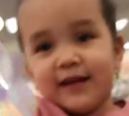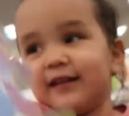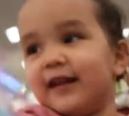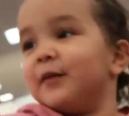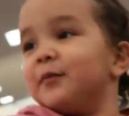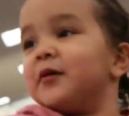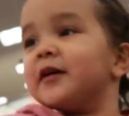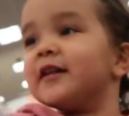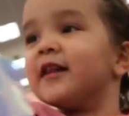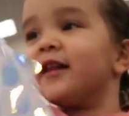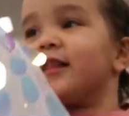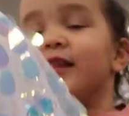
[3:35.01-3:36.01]
Can I bring
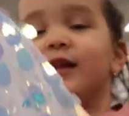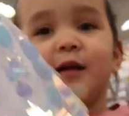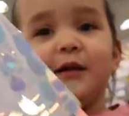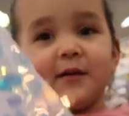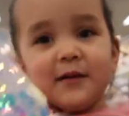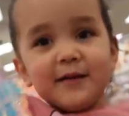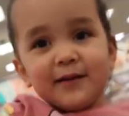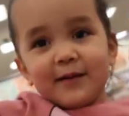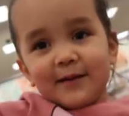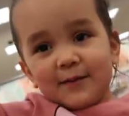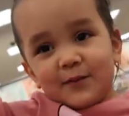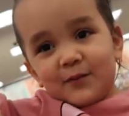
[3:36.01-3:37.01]

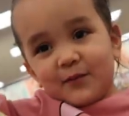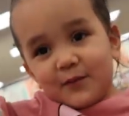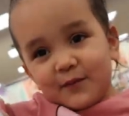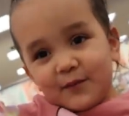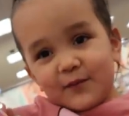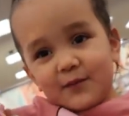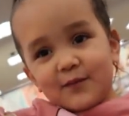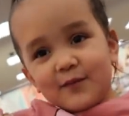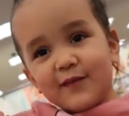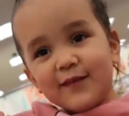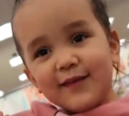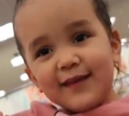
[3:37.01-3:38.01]
this?
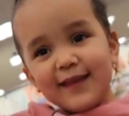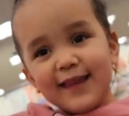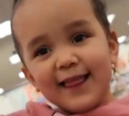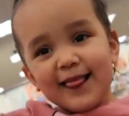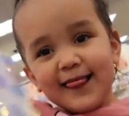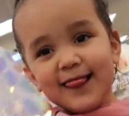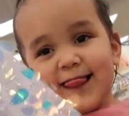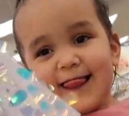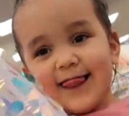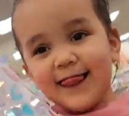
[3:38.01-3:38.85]
Mommy.